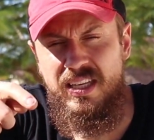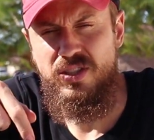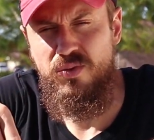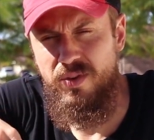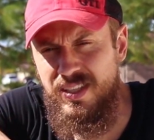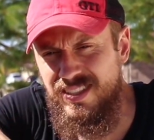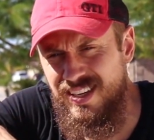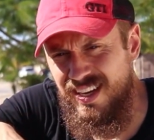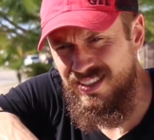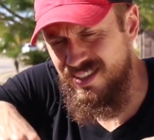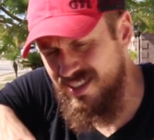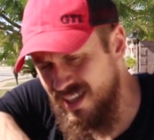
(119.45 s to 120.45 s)
each
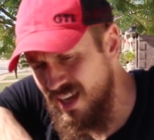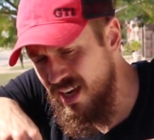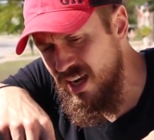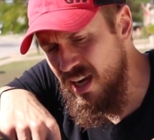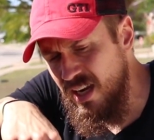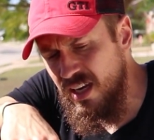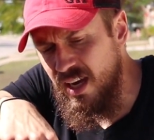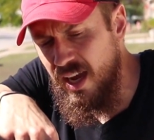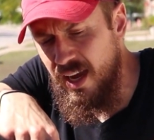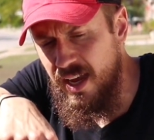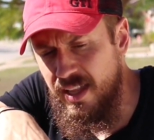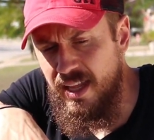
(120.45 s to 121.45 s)
recess,
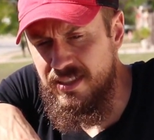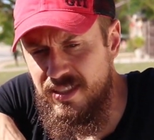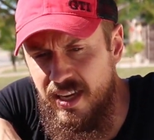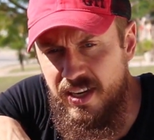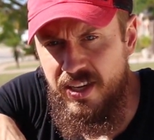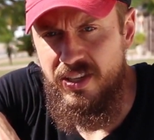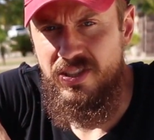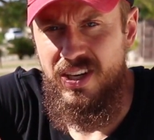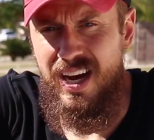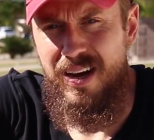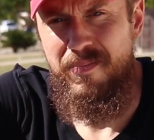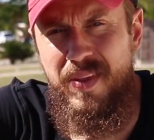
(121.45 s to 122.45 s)
and that's done a good
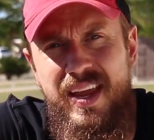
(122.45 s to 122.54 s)
job.